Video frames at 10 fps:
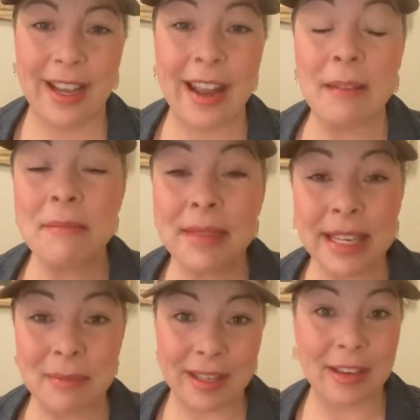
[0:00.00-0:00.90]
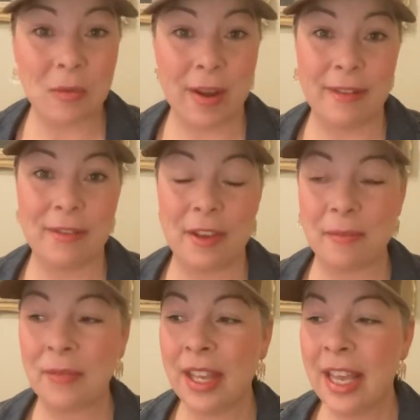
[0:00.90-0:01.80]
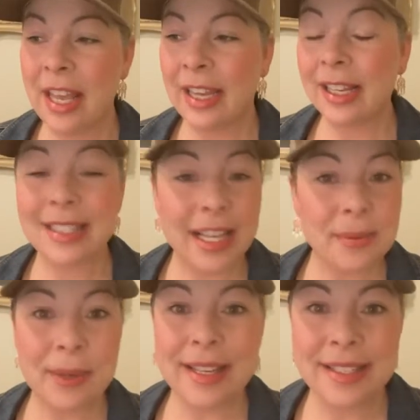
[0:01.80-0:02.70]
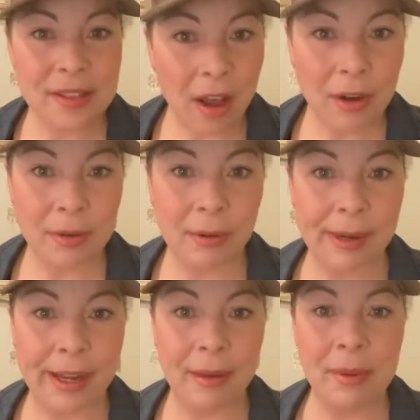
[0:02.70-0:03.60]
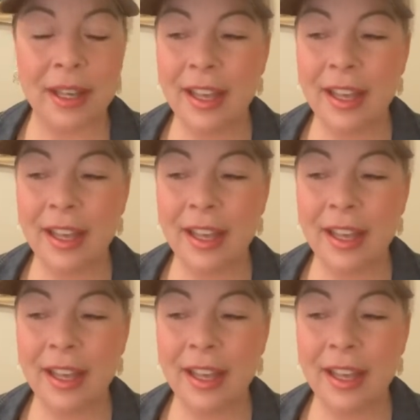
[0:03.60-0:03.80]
and me being one of them, because that's what I saw growing up.